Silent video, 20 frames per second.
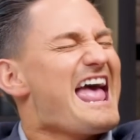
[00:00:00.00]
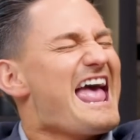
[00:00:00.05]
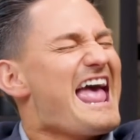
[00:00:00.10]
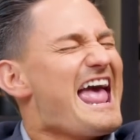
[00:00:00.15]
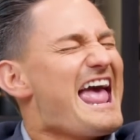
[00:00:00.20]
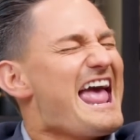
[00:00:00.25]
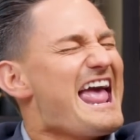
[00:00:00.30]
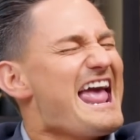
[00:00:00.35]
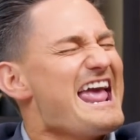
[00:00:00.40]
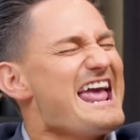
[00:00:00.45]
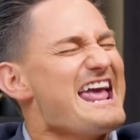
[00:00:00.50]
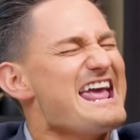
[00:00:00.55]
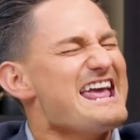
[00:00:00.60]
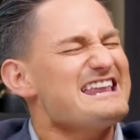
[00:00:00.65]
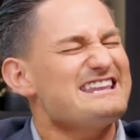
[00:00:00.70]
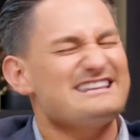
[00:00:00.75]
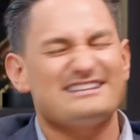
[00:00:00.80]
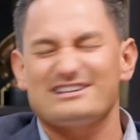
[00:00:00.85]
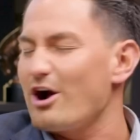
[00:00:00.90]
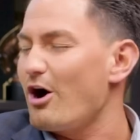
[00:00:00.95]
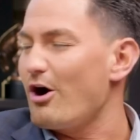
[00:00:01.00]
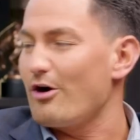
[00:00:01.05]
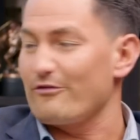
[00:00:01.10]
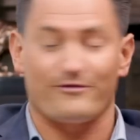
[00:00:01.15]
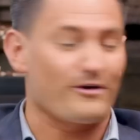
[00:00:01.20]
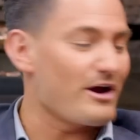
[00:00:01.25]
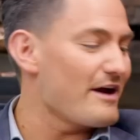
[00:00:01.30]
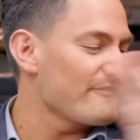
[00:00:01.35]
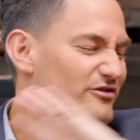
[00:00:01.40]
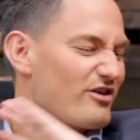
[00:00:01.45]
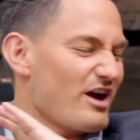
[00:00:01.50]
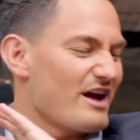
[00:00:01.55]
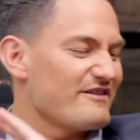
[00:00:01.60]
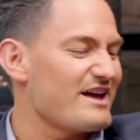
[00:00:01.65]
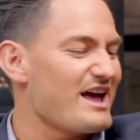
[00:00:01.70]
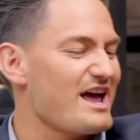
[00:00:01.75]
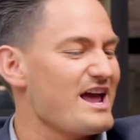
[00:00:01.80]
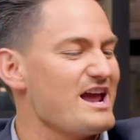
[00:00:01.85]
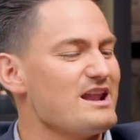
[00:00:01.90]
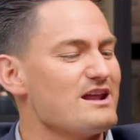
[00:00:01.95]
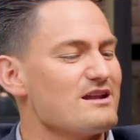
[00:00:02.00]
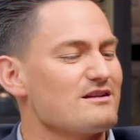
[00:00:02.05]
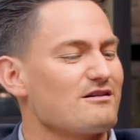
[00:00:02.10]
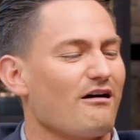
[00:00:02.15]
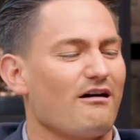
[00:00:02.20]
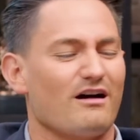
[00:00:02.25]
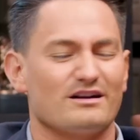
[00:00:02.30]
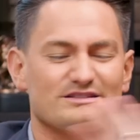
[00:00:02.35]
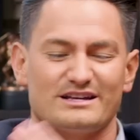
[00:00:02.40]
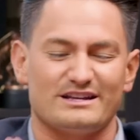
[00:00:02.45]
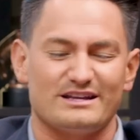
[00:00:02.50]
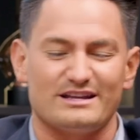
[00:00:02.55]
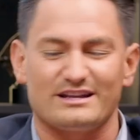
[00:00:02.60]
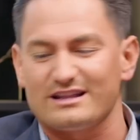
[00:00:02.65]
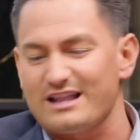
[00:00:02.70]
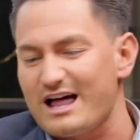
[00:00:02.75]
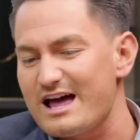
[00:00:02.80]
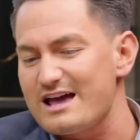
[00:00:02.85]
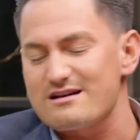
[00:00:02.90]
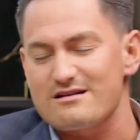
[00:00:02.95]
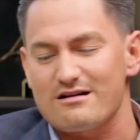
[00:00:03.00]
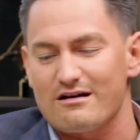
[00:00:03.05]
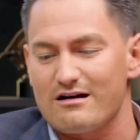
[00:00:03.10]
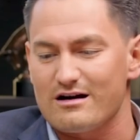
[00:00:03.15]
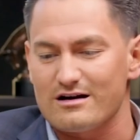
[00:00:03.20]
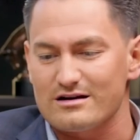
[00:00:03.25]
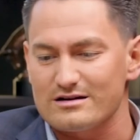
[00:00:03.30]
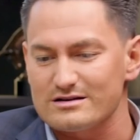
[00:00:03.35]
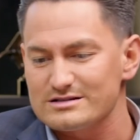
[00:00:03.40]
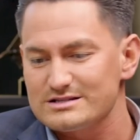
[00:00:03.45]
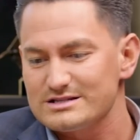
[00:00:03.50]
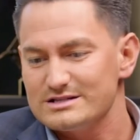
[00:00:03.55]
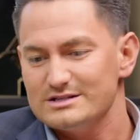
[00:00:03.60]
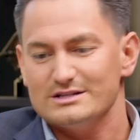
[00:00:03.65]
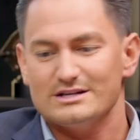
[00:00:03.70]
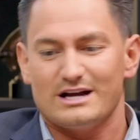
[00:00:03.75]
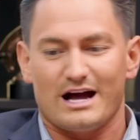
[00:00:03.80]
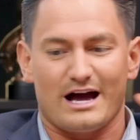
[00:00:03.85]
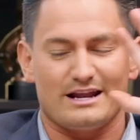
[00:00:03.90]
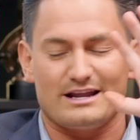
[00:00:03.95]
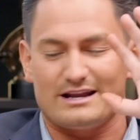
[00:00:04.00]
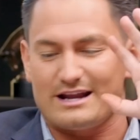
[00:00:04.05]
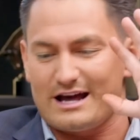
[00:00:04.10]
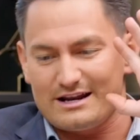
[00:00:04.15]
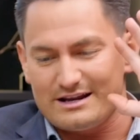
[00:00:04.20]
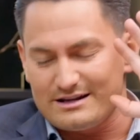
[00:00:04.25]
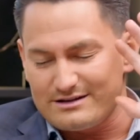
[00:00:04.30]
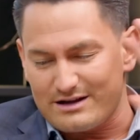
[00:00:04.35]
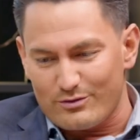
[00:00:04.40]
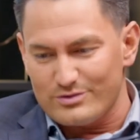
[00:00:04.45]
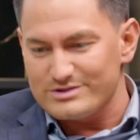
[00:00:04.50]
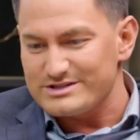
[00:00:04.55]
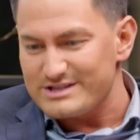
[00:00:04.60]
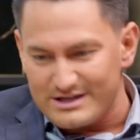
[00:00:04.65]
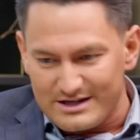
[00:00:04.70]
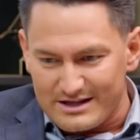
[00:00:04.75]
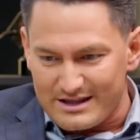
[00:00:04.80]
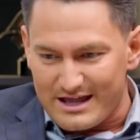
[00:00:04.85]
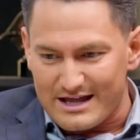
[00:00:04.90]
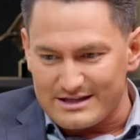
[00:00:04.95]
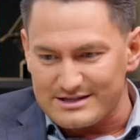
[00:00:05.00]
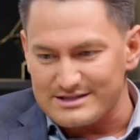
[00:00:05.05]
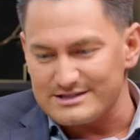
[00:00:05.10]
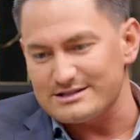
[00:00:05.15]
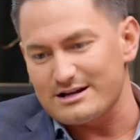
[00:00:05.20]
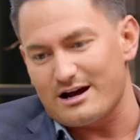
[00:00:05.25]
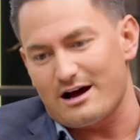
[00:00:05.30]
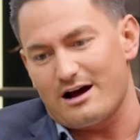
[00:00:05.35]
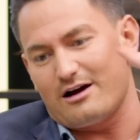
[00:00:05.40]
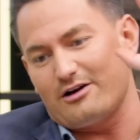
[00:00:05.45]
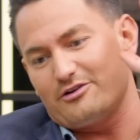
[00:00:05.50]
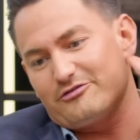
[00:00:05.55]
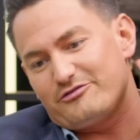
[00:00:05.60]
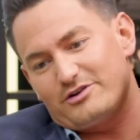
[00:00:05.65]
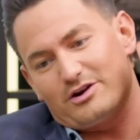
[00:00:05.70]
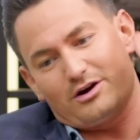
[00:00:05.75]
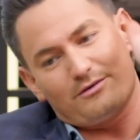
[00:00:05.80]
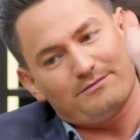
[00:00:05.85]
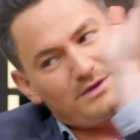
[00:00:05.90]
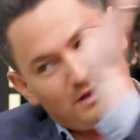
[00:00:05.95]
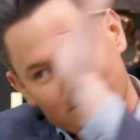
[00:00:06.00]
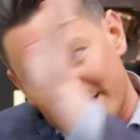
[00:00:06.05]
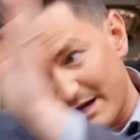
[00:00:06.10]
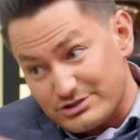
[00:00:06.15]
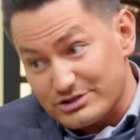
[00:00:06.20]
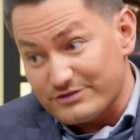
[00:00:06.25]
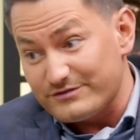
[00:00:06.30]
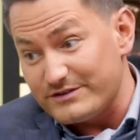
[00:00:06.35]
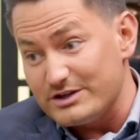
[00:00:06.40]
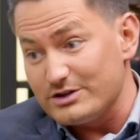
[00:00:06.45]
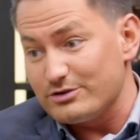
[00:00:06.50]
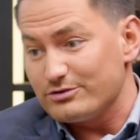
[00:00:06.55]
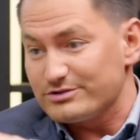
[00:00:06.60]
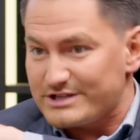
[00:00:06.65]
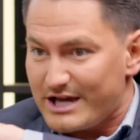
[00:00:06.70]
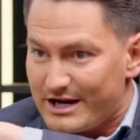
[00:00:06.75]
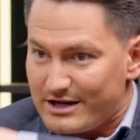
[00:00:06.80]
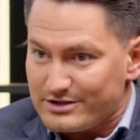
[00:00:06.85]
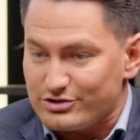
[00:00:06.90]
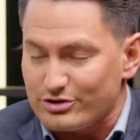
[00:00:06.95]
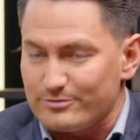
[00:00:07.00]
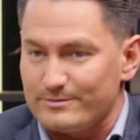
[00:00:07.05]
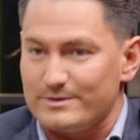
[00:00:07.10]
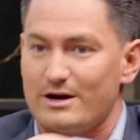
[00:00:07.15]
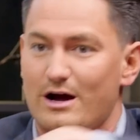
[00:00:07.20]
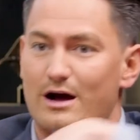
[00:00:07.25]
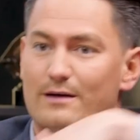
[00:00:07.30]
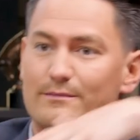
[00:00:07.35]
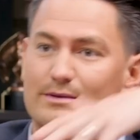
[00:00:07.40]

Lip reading: hate cars. Forever I hated cars. I didn't like cars. I wasn't into that stuff. Electric vehicles kind of turned me on,